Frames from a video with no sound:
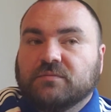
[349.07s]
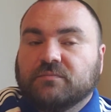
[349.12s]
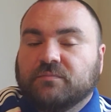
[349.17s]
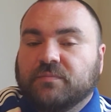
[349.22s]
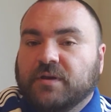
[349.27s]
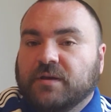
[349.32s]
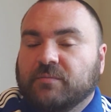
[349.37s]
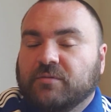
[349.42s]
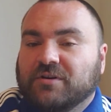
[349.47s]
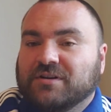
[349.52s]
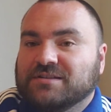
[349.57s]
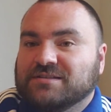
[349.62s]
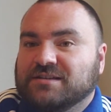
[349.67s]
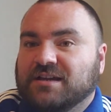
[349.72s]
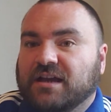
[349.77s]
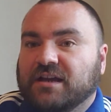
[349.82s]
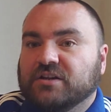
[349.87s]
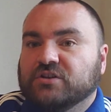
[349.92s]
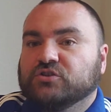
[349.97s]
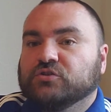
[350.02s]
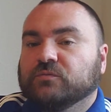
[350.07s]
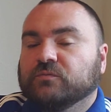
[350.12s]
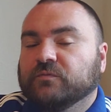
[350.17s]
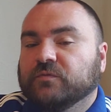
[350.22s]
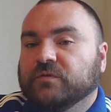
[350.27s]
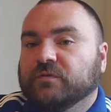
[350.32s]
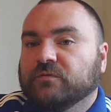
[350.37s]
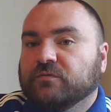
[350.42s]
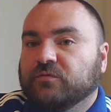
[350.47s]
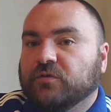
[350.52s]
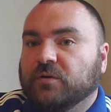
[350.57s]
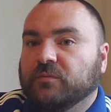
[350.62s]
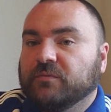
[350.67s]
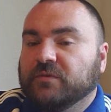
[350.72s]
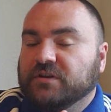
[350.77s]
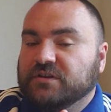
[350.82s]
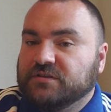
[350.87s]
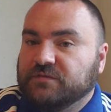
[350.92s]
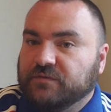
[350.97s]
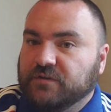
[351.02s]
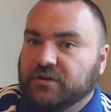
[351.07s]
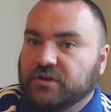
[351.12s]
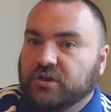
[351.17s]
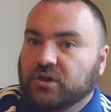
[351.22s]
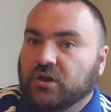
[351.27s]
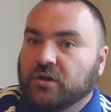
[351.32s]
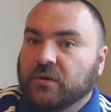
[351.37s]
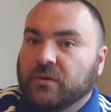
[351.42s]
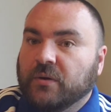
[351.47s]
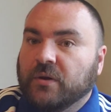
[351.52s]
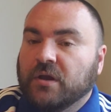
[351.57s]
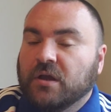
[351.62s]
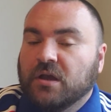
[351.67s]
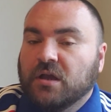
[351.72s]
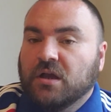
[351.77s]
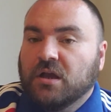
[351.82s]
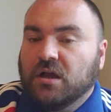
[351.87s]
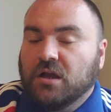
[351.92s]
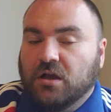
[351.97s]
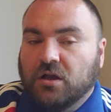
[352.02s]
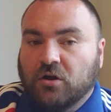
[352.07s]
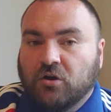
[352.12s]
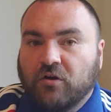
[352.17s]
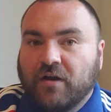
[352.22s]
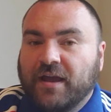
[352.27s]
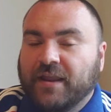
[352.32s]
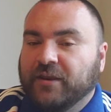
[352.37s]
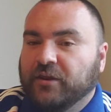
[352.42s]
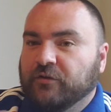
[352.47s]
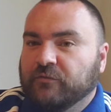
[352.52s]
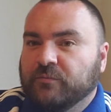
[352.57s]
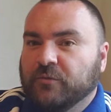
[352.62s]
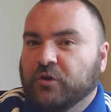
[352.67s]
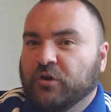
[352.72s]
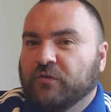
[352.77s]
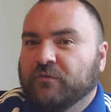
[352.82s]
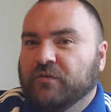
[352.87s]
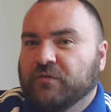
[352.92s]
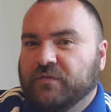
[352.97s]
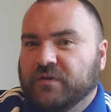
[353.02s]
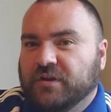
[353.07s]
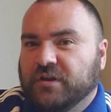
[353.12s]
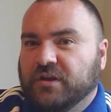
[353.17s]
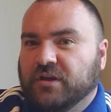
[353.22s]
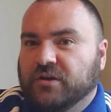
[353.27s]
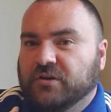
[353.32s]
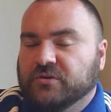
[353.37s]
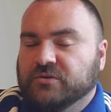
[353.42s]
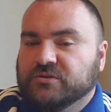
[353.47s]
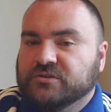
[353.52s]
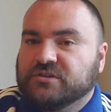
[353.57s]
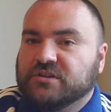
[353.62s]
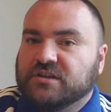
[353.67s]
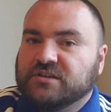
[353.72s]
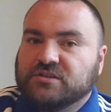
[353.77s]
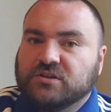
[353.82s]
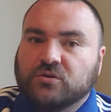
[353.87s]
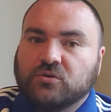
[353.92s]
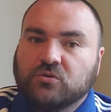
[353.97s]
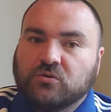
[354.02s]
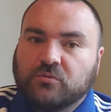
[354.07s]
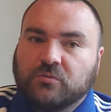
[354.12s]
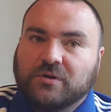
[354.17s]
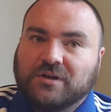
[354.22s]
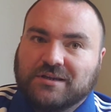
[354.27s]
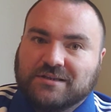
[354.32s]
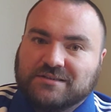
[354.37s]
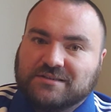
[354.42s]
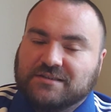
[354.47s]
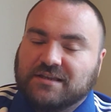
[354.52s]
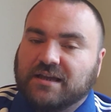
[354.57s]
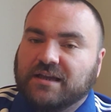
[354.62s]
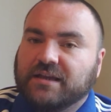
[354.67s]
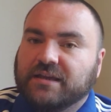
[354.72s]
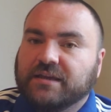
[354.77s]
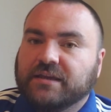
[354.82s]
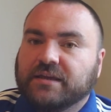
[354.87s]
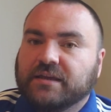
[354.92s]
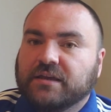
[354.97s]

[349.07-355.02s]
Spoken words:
people can take something from this video or any of my other videos. As I always say,